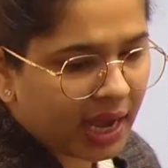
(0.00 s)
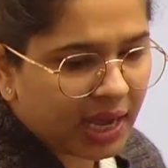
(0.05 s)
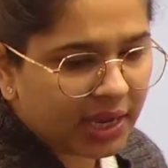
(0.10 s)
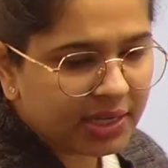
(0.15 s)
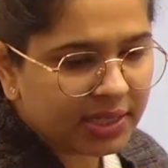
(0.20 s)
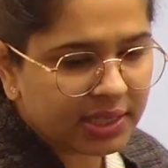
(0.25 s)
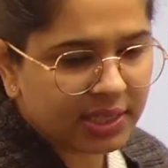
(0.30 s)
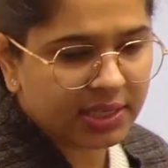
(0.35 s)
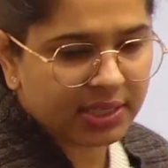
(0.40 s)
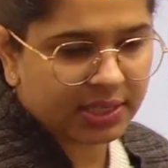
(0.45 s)

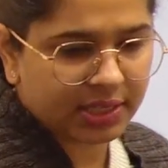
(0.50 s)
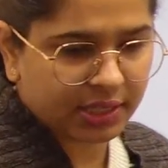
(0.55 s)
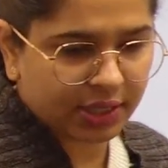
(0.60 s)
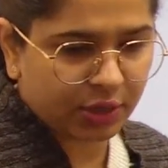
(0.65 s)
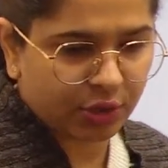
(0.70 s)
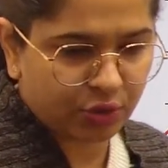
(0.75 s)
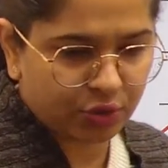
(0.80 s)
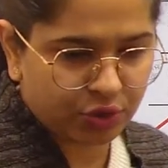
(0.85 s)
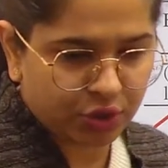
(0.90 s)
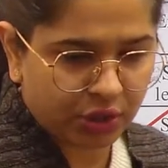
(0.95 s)
Raj
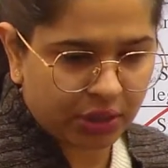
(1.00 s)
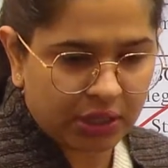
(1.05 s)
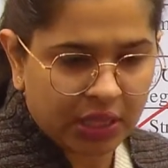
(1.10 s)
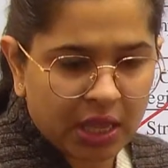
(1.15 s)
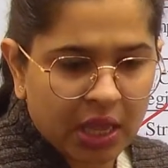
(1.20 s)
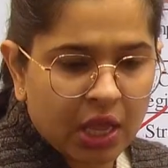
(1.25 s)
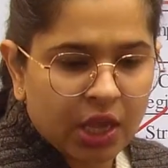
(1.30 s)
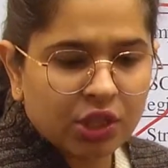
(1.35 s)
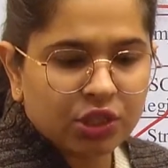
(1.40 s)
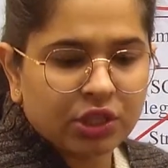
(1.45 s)
institution.
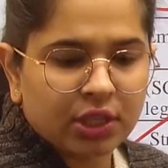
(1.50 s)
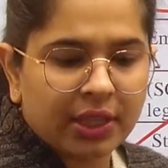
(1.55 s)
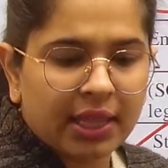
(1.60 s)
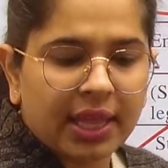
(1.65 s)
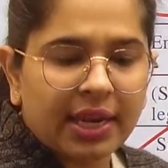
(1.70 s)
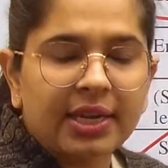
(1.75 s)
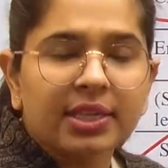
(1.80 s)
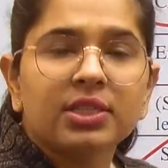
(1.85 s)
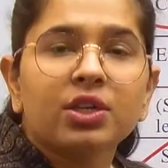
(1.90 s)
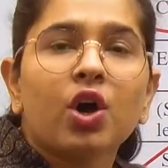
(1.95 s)
So
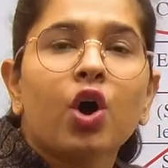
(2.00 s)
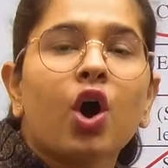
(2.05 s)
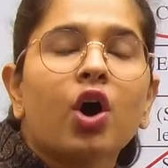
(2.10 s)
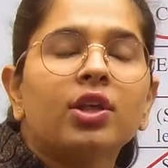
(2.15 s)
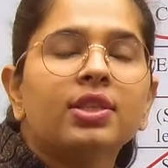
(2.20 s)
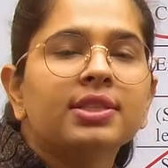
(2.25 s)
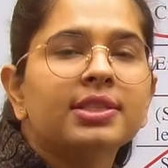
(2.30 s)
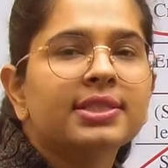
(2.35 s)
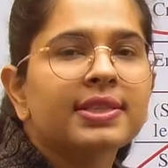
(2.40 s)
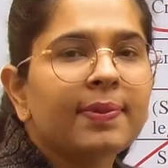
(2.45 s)
there is a
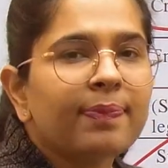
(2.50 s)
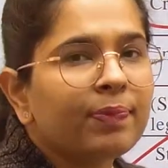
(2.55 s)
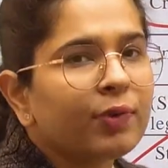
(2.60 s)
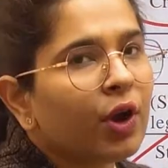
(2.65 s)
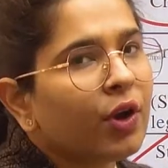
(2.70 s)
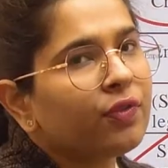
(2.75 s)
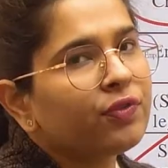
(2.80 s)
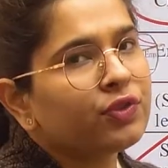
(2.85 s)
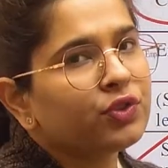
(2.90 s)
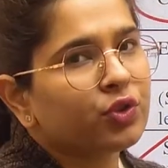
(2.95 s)
concept
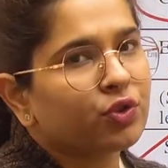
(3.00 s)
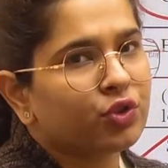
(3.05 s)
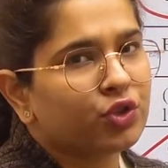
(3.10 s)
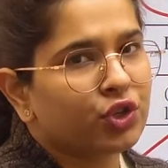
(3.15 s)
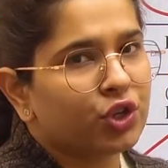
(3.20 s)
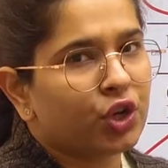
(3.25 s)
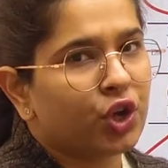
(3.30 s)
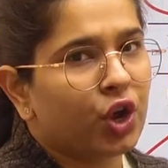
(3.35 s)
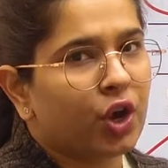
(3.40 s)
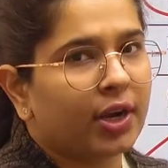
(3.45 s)
of
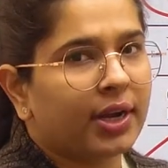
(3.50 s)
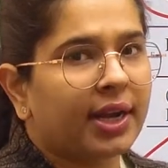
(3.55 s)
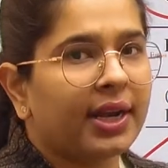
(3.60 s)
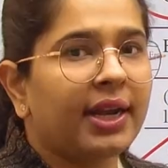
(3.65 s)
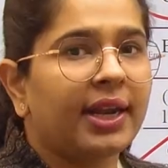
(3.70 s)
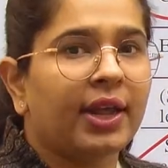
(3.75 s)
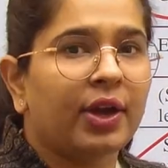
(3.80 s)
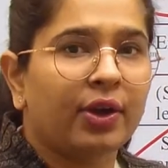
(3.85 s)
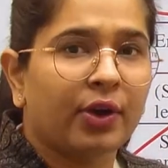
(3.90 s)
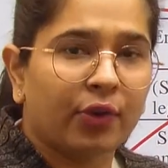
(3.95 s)
social
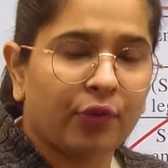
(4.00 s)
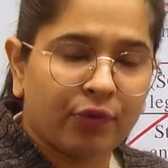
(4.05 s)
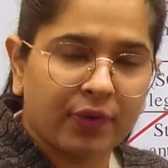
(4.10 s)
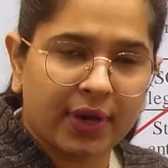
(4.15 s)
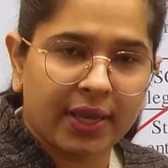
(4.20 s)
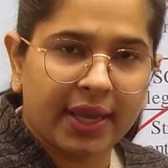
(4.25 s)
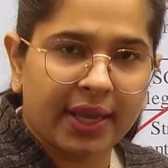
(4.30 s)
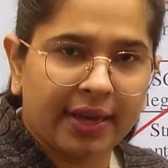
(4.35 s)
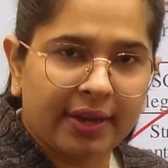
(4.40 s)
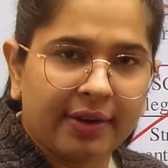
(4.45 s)
audit
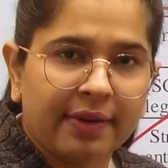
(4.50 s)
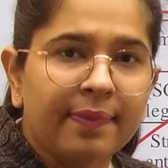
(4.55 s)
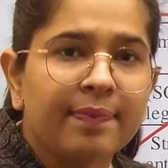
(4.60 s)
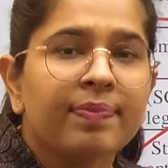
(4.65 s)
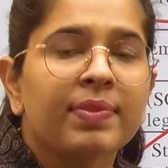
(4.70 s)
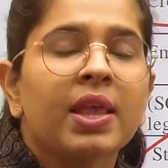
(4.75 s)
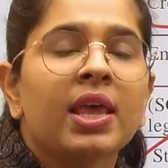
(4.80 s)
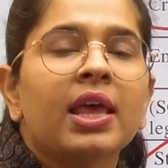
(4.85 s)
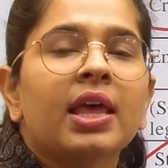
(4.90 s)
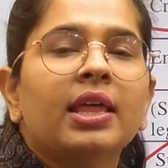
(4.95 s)
over here.
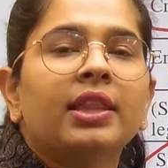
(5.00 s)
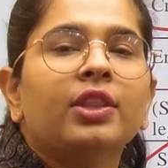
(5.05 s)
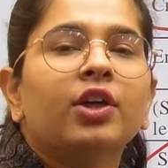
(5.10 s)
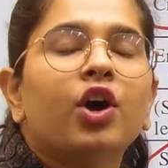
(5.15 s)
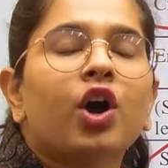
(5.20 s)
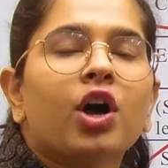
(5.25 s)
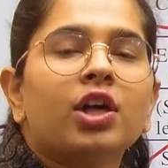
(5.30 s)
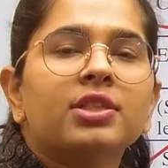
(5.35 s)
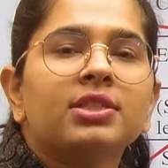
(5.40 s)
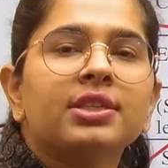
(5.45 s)
The
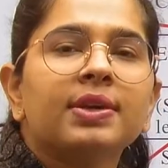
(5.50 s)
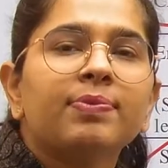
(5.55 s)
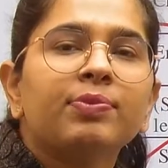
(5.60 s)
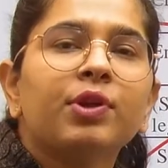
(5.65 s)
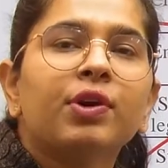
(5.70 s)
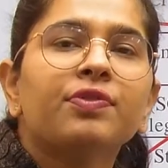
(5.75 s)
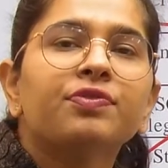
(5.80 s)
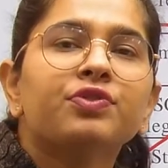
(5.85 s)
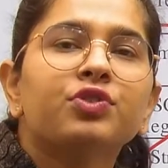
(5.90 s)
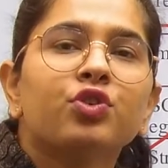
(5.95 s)
concept
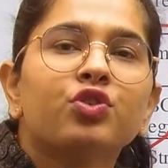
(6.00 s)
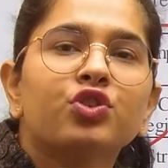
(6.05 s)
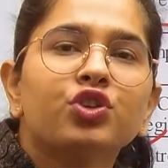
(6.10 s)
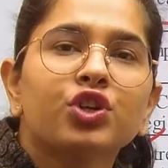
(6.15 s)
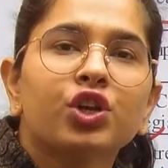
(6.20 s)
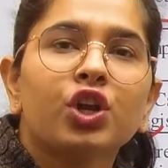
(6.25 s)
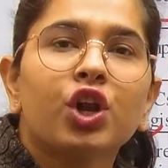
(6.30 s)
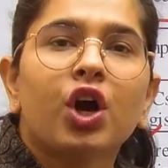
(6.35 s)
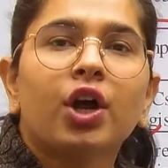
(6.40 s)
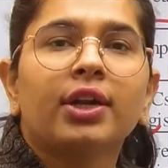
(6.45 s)
of
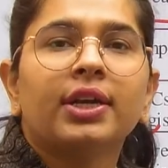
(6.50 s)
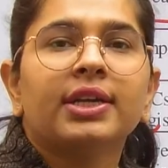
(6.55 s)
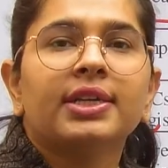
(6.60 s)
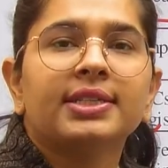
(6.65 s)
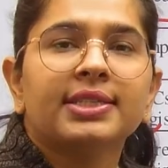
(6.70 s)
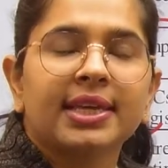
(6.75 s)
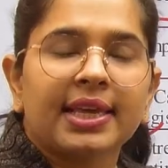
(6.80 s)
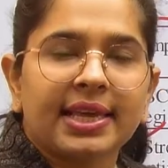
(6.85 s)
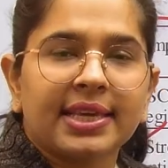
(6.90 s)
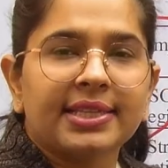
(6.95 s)
social
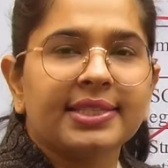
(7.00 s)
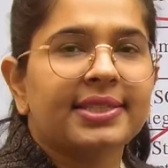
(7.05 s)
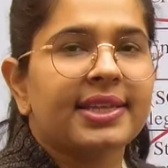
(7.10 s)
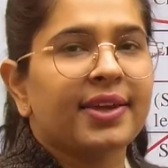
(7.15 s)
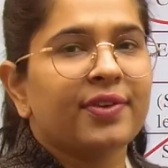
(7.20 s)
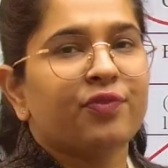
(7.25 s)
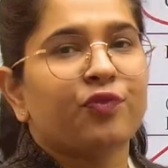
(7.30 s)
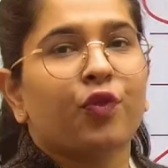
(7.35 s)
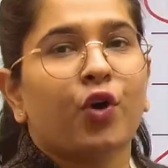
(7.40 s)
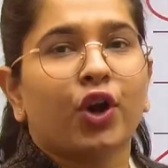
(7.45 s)
audit says
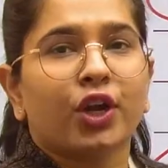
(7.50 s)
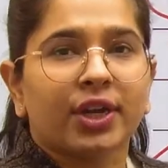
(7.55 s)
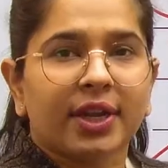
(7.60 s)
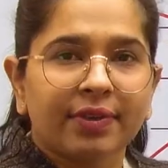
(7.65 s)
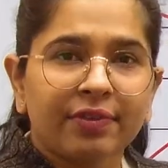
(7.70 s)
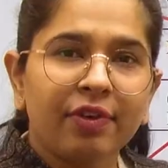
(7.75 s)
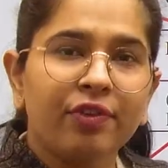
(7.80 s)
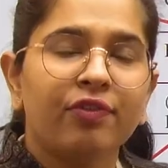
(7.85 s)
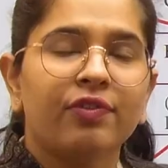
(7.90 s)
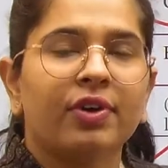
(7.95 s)
that
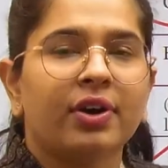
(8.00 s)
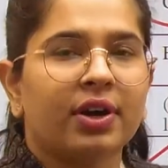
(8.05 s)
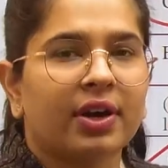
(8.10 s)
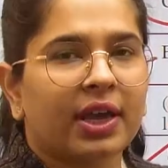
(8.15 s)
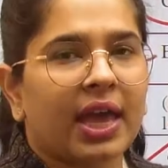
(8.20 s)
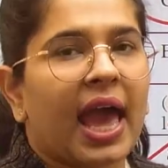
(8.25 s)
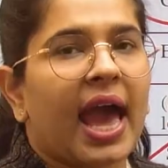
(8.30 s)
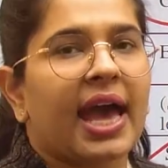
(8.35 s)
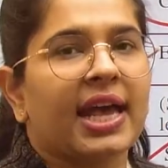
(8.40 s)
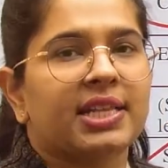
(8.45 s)
whatever
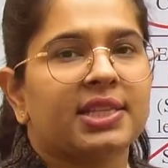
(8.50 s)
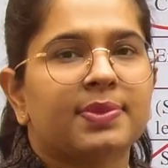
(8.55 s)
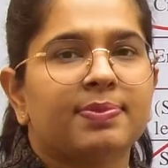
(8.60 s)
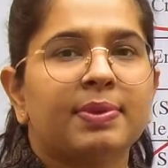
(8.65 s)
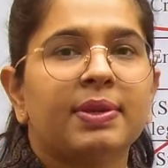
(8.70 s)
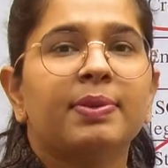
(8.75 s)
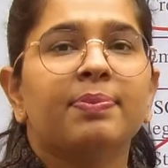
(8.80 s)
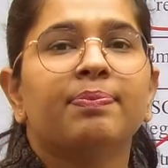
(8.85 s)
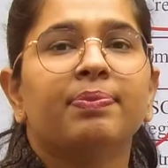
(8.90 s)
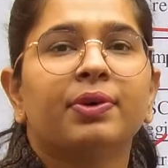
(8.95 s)
work has
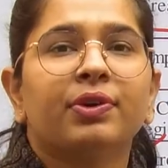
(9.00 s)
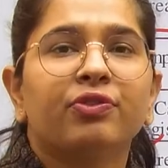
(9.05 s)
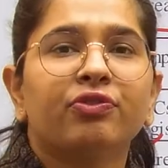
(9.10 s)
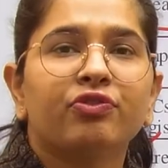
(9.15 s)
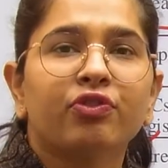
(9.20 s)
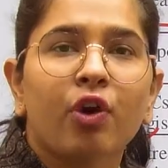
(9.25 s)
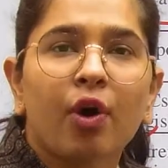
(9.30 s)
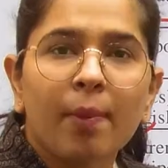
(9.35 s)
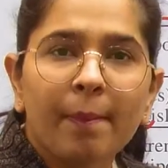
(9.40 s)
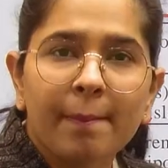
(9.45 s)
been
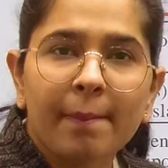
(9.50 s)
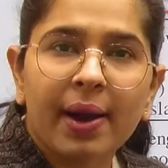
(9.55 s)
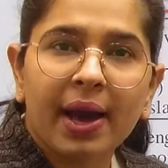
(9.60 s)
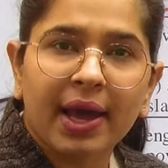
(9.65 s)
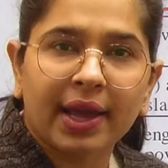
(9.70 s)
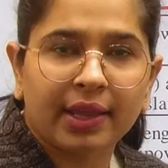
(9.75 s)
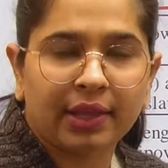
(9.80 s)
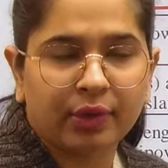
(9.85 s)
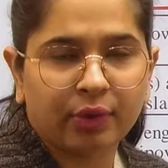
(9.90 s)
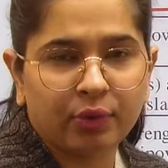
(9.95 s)
performed
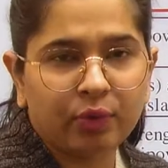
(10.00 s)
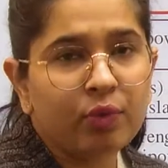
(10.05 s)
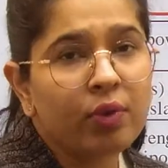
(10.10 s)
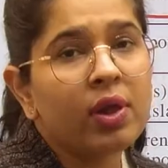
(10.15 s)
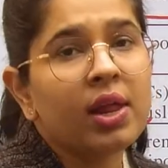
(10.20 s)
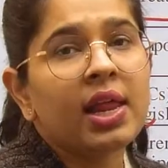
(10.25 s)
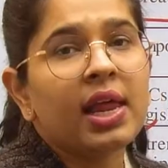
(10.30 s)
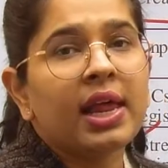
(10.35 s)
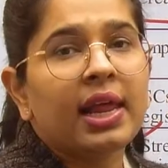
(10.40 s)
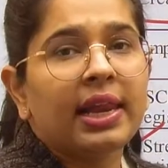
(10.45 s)
by
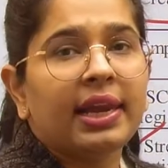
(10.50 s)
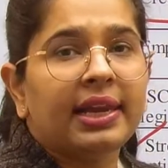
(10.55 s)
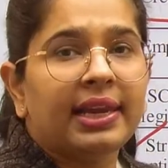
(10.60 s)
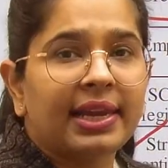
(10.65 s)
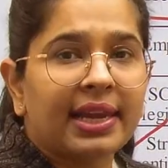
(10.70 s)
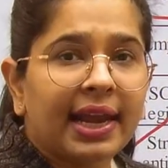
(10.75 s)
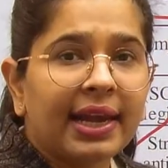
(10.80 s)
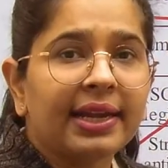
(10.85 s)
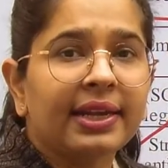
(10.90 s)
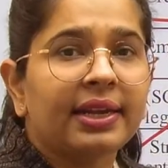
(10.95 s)
you,
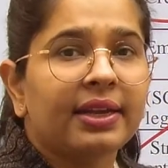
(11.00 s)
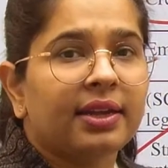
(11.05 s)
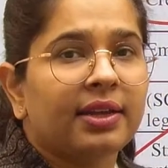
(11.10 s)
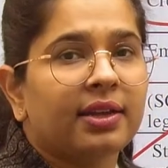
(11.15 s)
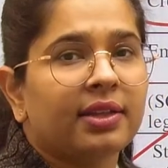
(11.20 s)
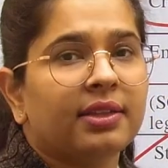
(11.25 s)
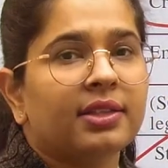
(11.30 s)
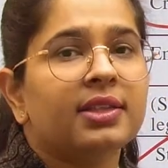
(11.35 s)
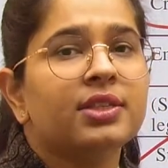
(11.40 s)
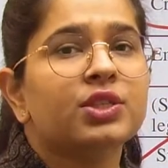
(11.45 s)
let
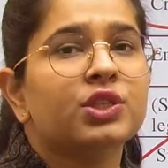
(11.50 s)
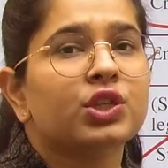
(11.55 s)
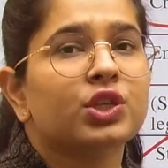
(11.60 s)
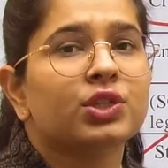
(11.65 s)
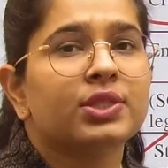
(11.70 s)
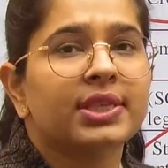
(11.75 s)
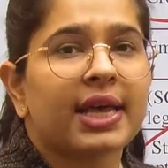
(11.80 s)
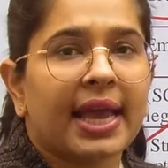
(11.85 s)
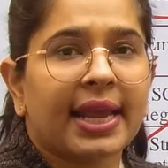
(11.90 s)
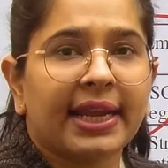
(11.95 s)
the
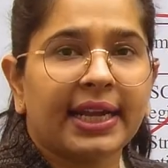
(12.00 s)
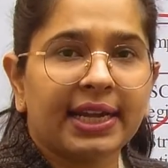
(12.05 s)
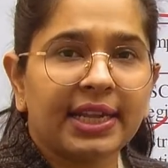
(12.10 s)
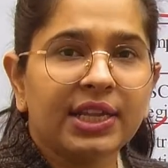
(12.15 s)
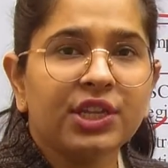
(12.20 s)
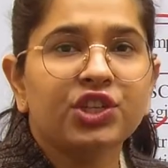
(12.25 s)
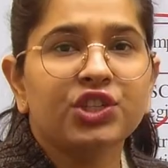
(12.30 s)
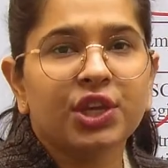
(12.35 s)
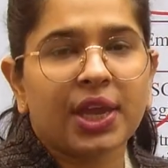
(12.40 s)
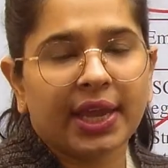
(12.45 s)

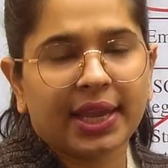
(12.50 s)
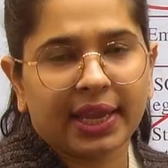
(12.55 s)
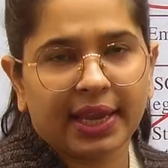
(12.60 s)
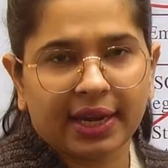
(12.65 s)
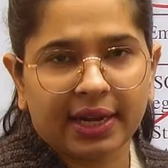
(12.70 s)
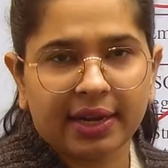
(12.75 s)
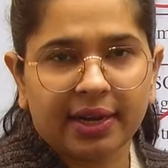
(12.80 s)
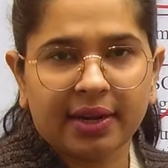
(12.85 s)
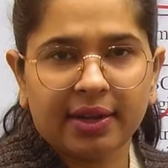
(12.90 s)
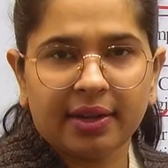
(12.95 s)
society check
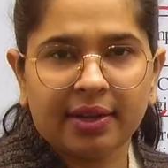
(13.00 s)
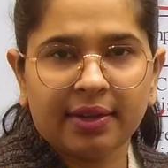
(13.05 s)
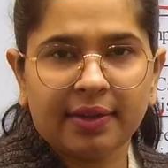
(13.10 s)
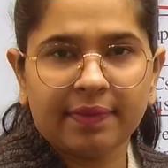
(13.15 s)
it.